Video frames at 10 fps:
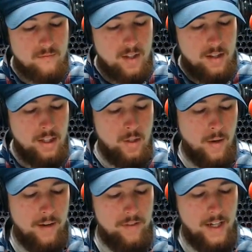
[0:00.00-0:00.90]
Then you
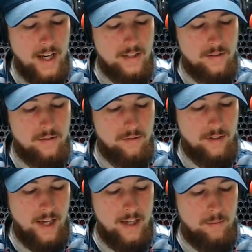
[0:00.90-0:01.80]
have the next
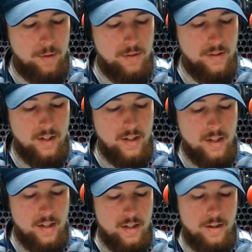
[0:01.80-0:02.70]
animal,
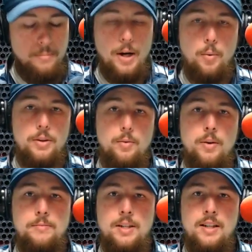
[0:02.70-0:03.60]
the bear with the
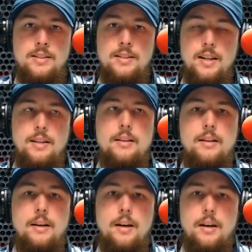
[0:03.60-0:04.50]
ribs in its teeth.
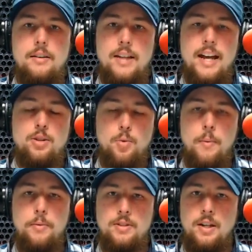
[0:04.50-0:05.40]
That is
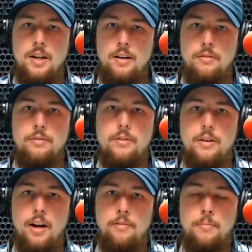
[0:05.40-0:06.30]
representative
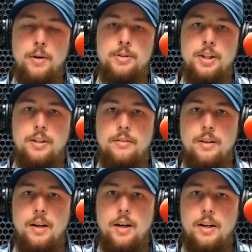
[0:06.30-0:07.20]
of Persia.
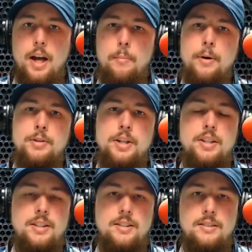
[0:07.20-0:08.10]
Now, Persia
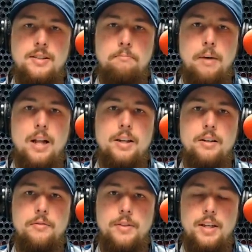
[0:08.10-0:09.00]
isn't symbolic
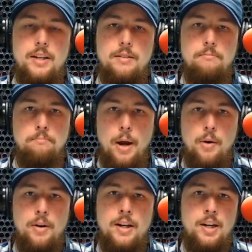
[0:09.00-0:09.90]
of the
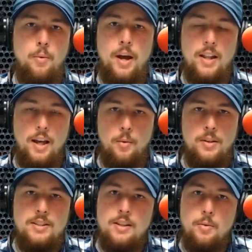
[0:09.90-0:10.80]
bear in any way, like we
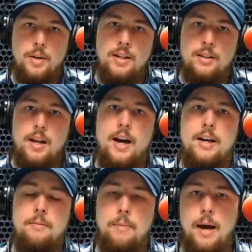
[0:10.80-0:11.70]
see the winged
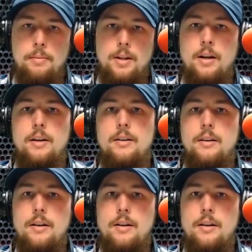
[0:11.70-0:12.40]
lion in Babylon.